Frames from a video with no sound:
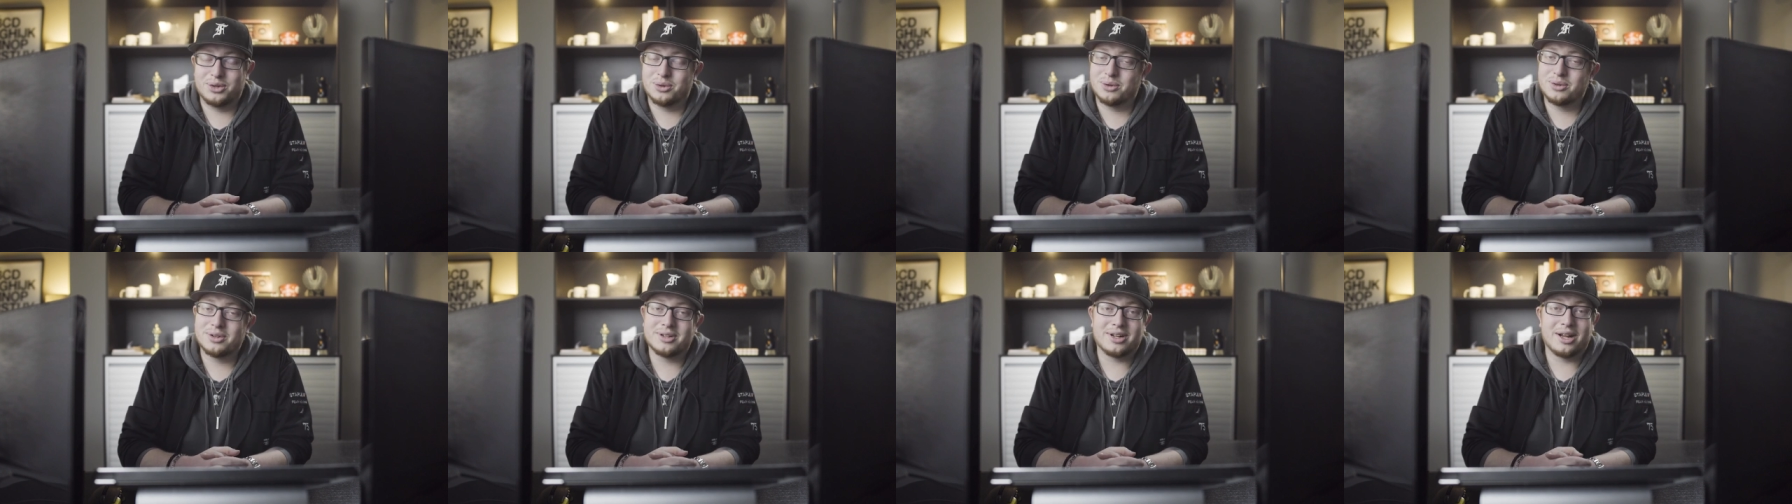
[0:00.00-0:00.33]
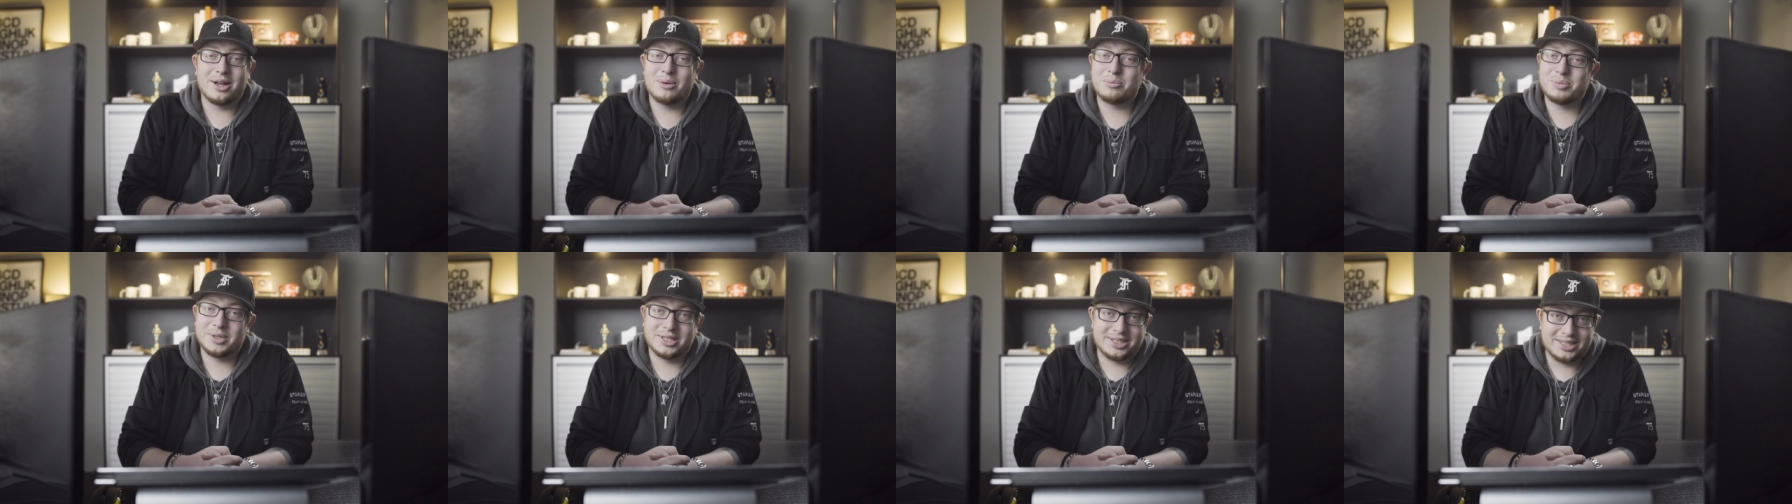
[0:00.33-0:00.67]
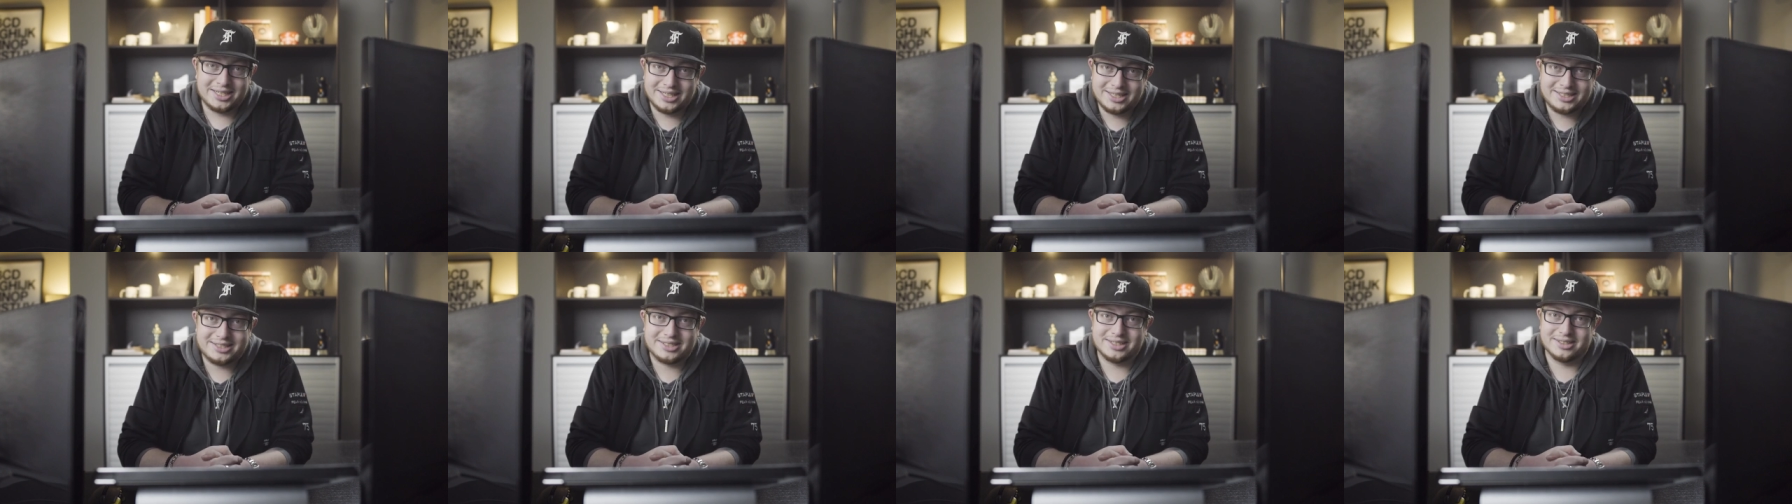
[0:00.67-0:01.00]
Your
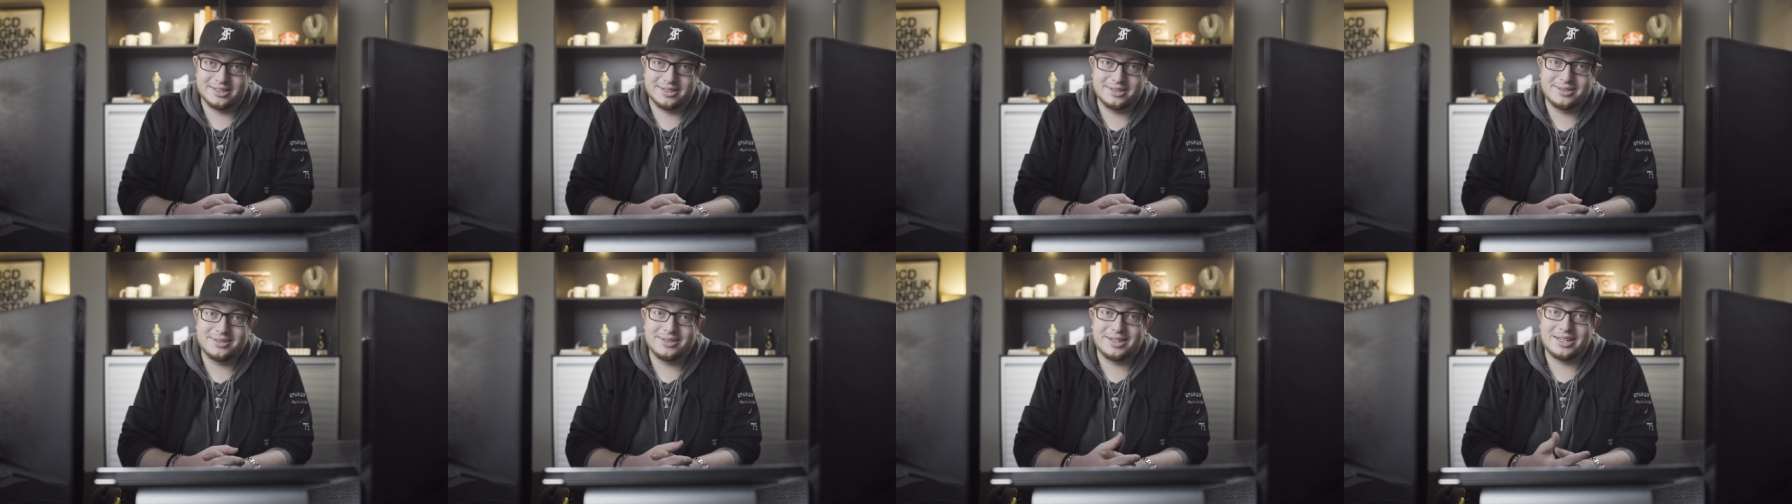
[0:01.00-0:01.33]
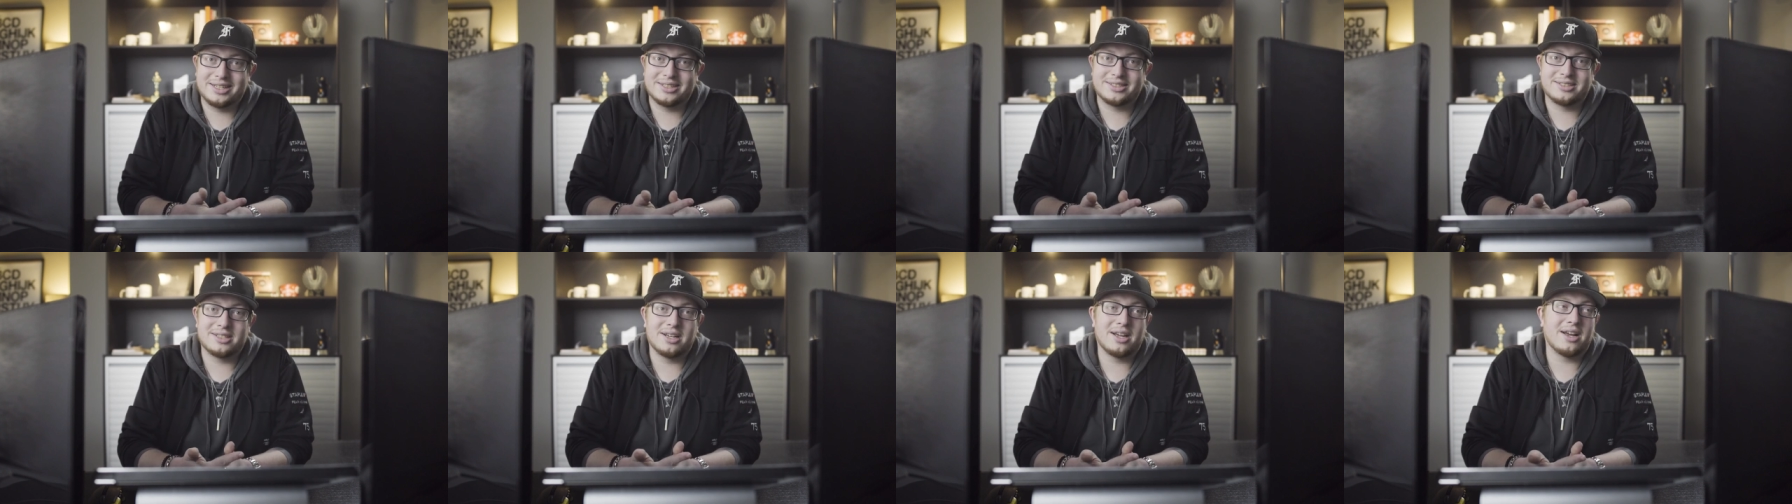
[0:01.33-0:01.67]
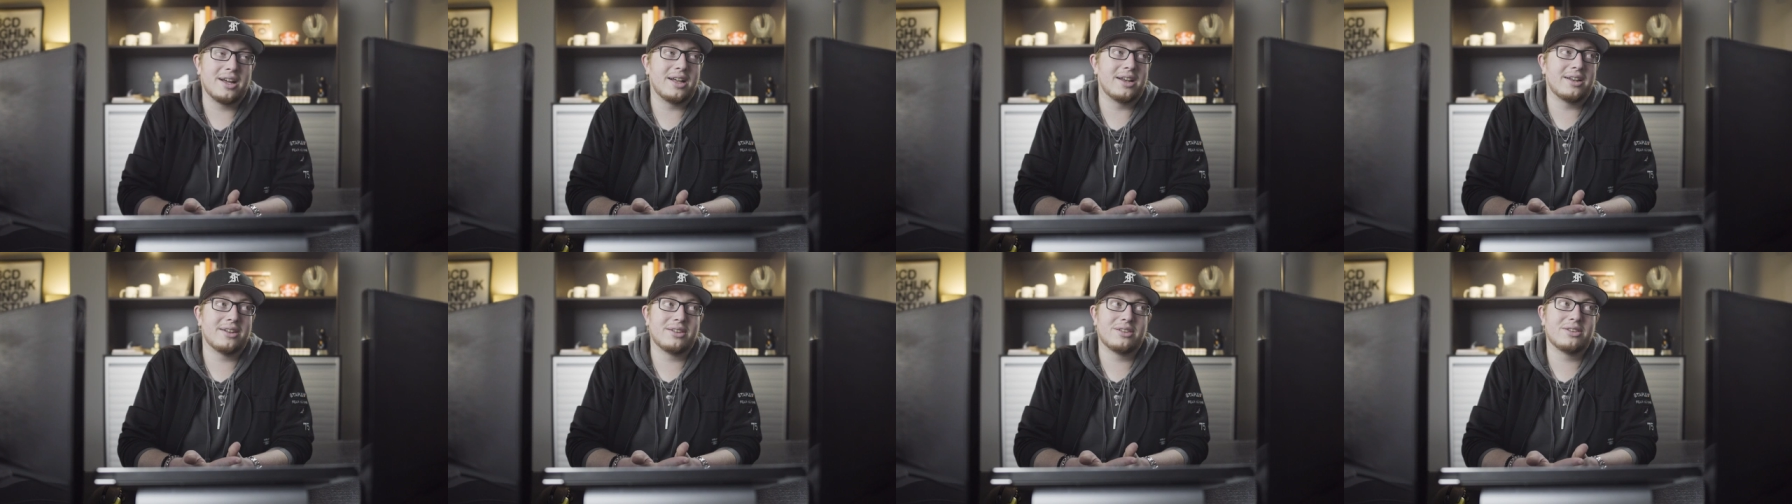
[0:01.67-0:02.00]
competition is
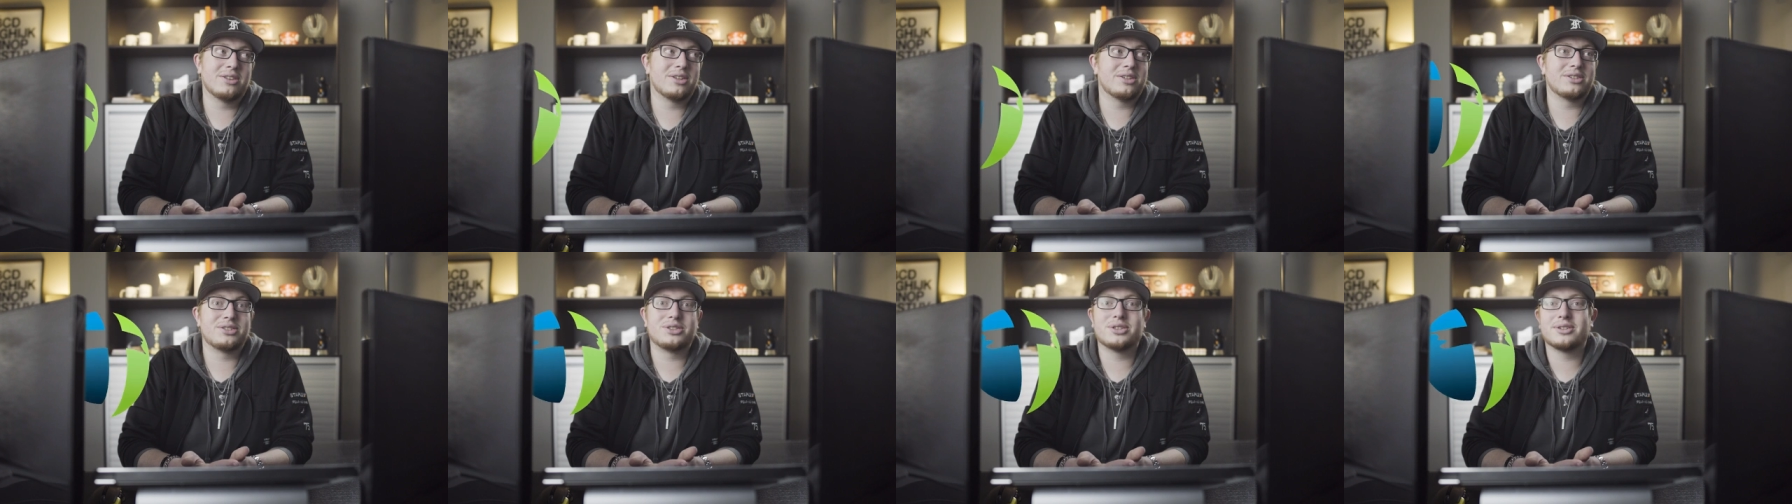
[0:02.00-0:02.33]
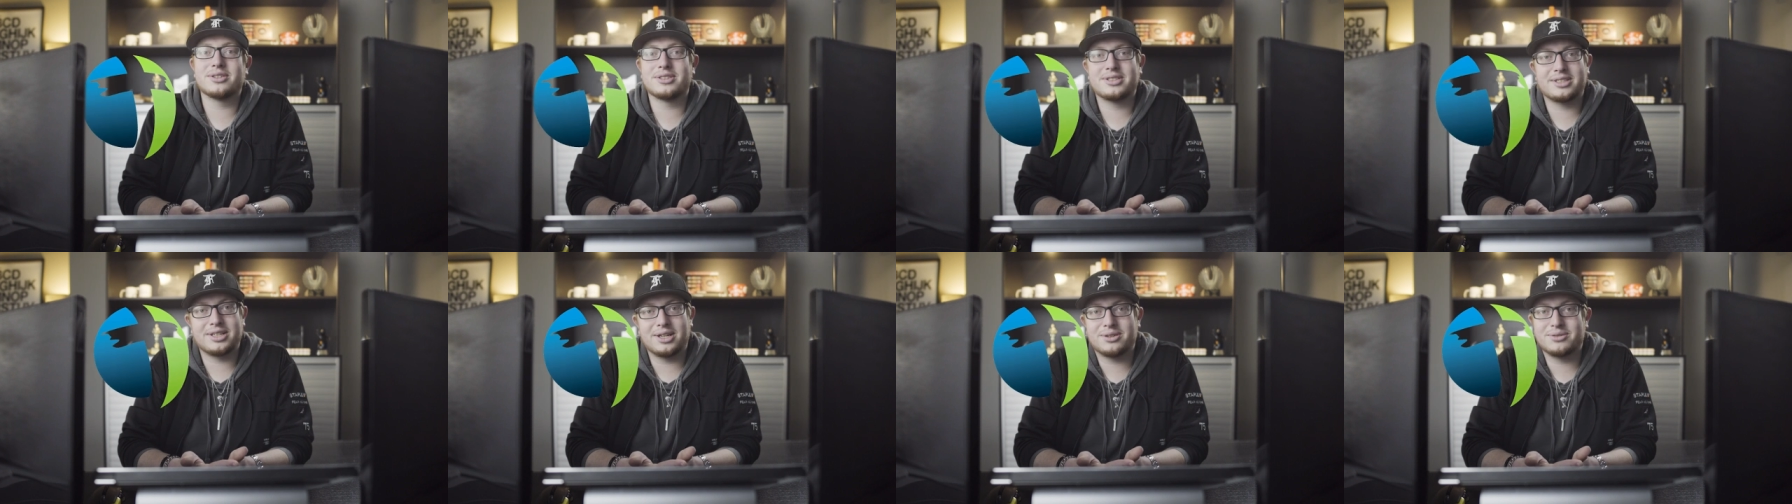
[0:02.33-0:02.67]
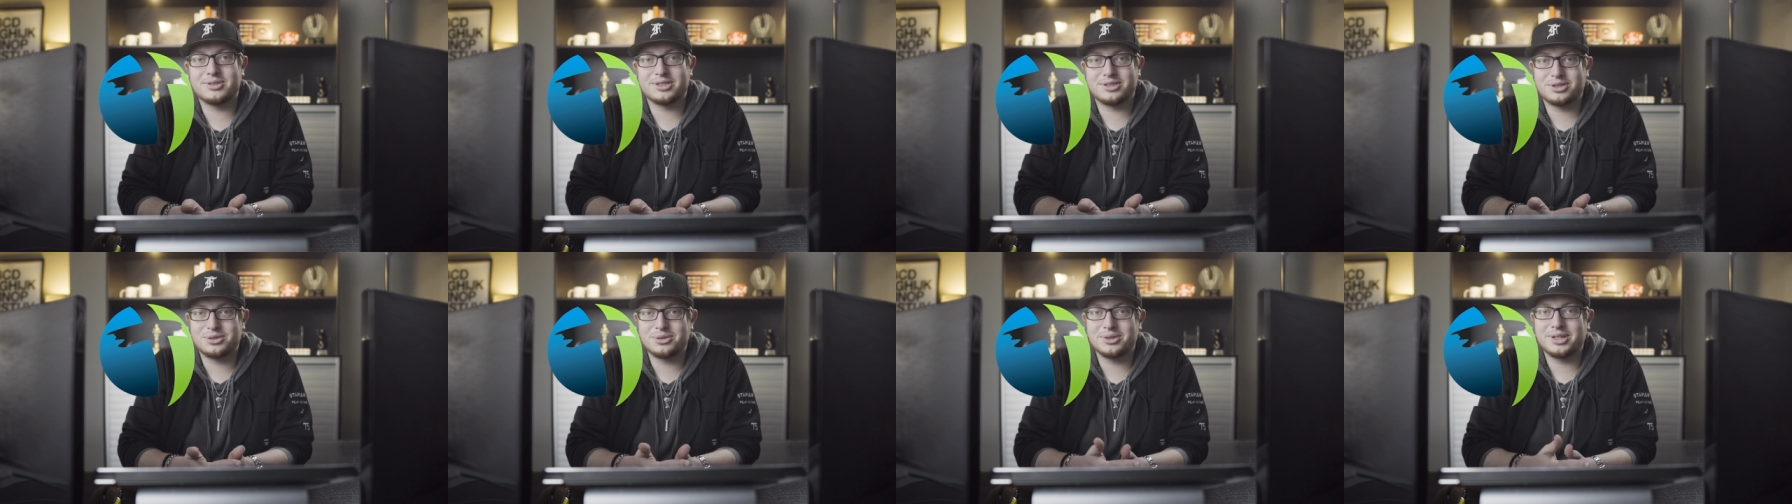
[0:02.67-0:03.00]
not the church
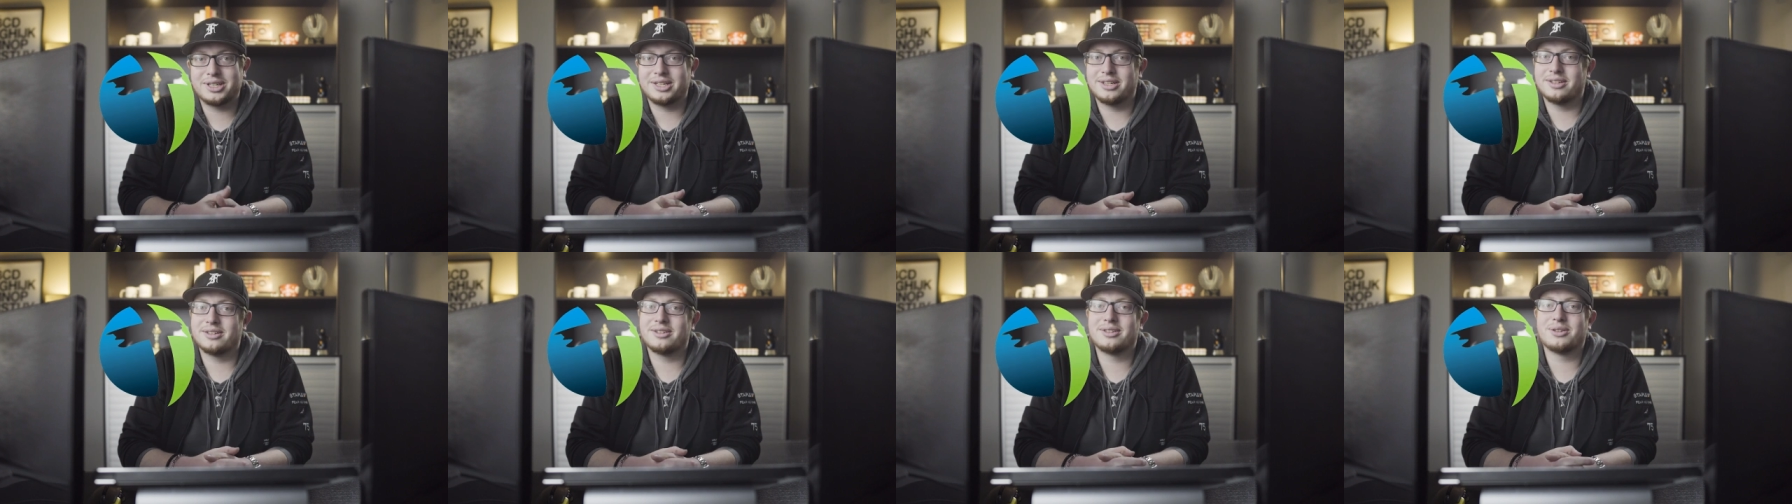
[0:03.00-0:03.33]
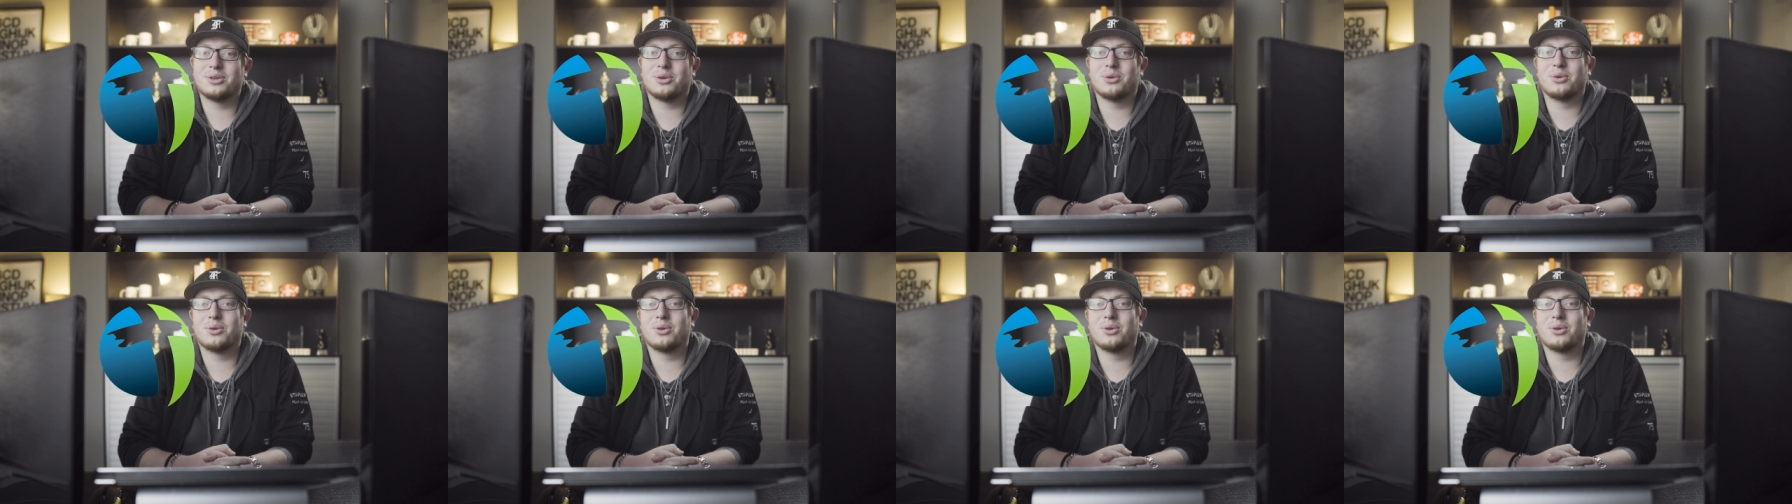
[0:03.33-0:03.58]
down the street